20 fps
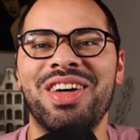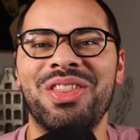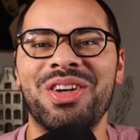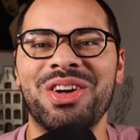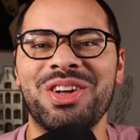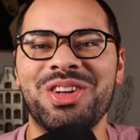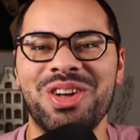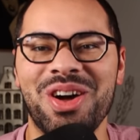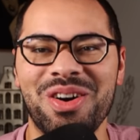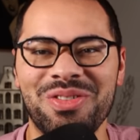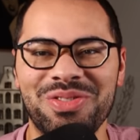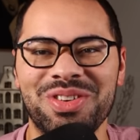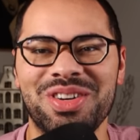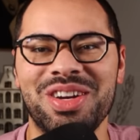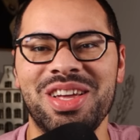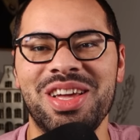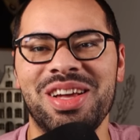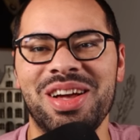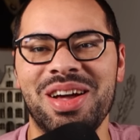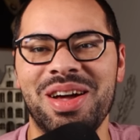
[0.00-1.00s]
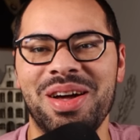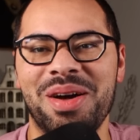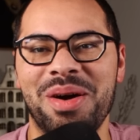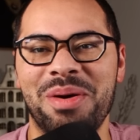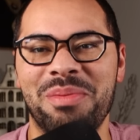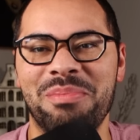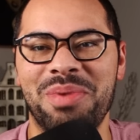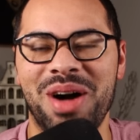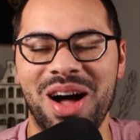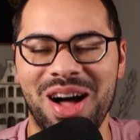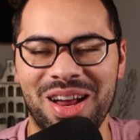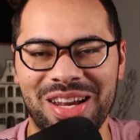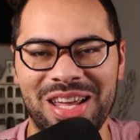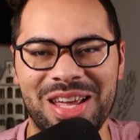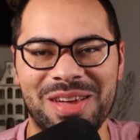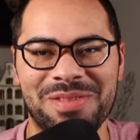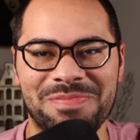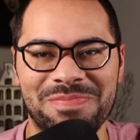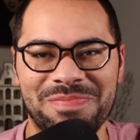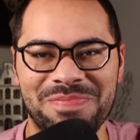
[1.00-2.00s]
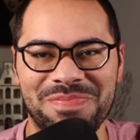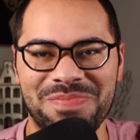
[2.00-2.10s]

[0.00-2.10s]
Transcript: The governing body.